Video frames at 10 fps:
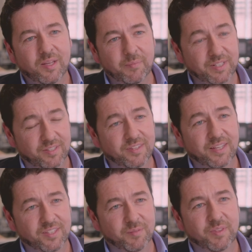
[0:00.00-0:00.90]
because I
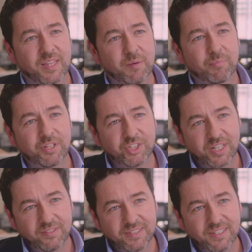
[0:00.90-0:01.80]
think it's something they'll
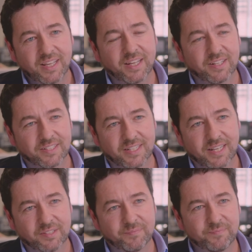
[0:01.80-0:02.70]
appreciate and
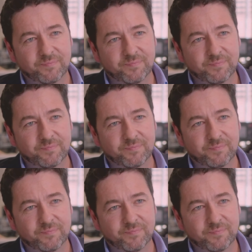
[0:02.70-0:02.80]
understand.